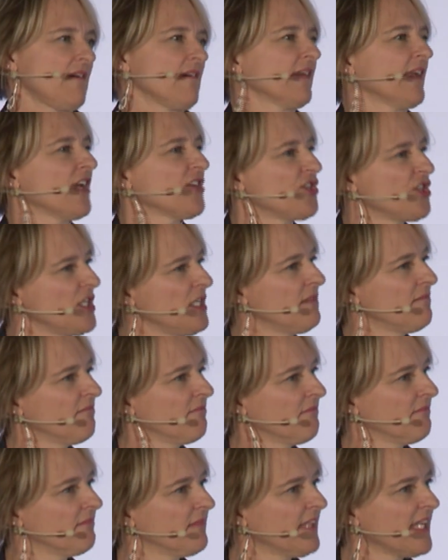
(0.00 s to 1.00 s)
But what do
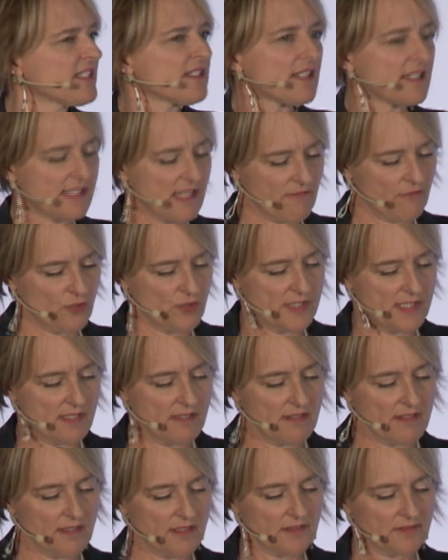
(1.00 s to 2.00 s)
we mean by being
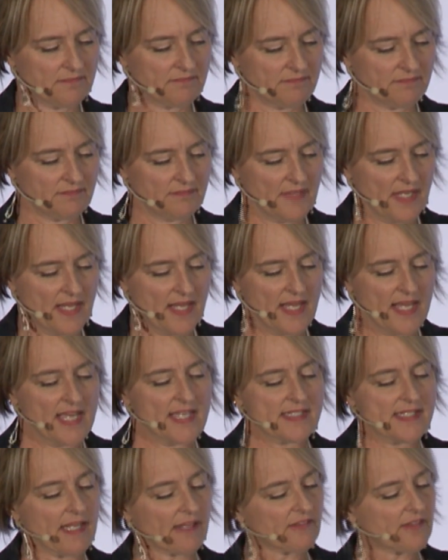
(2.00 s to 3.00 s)
committed? What does it
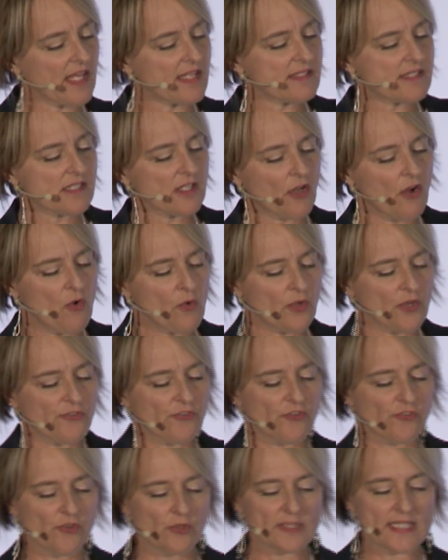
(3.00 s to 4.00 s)
mean?
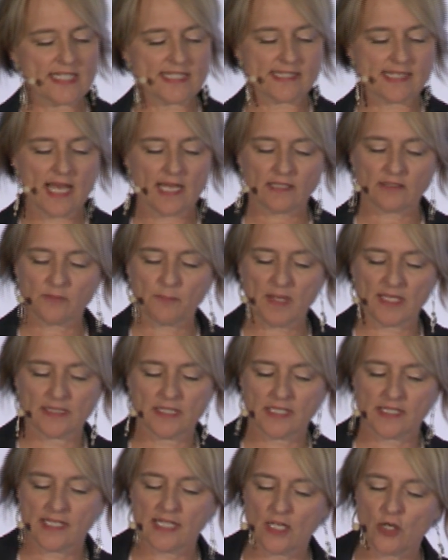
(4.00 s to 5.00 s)
Some will say
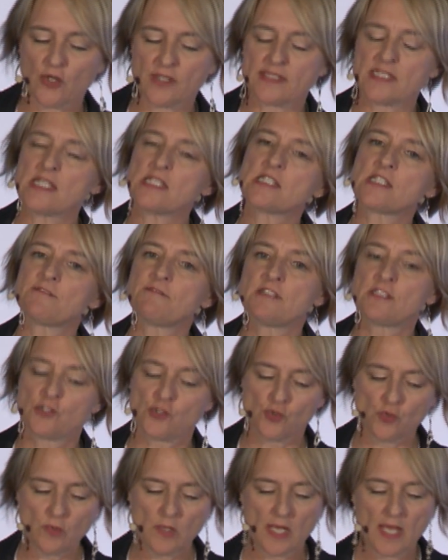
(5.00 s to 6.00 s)
that
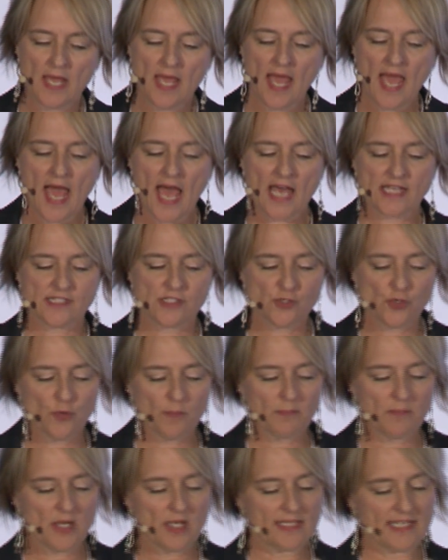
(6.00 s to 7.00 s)
these are actions
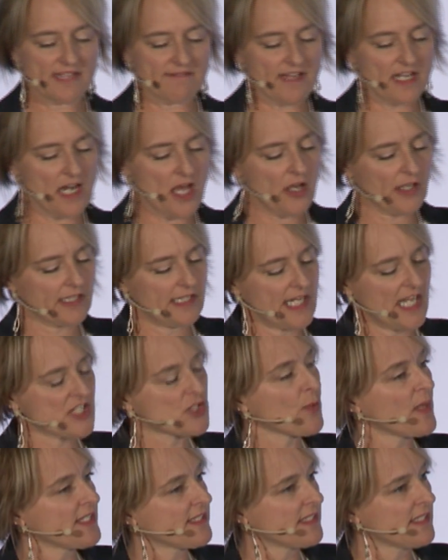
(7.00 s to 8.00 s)
through which an
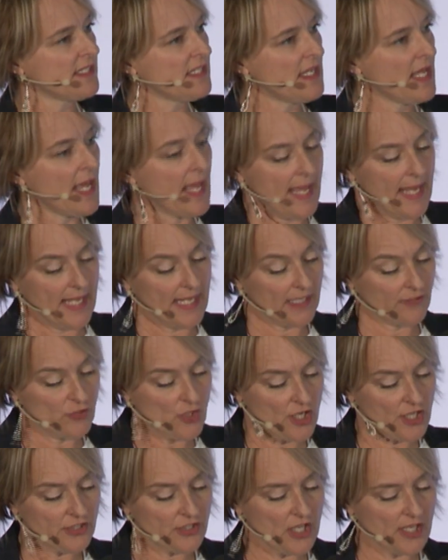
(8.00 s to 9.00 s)
individual
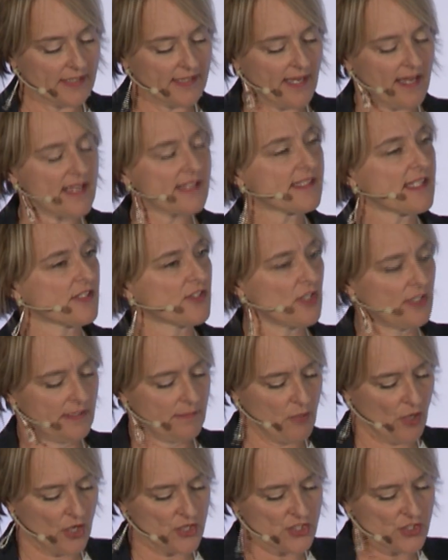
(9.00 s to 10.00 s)
lives
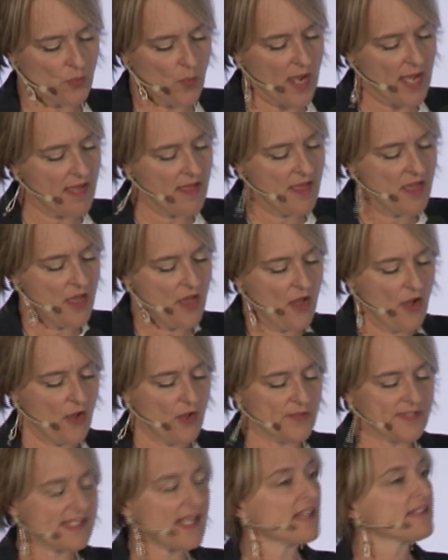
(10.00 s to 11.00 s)
their
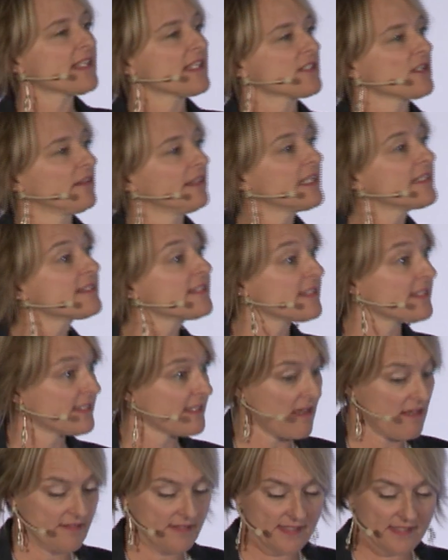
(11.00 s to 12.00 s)
values
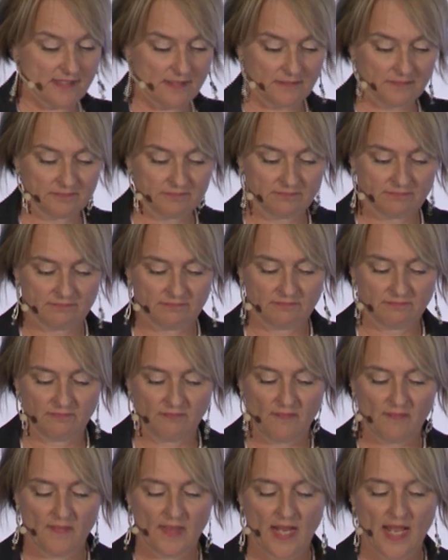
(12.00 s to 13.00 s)
and gives
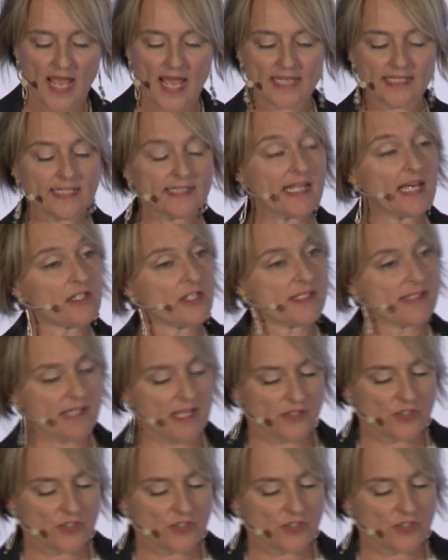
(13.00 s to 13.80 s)
to their free will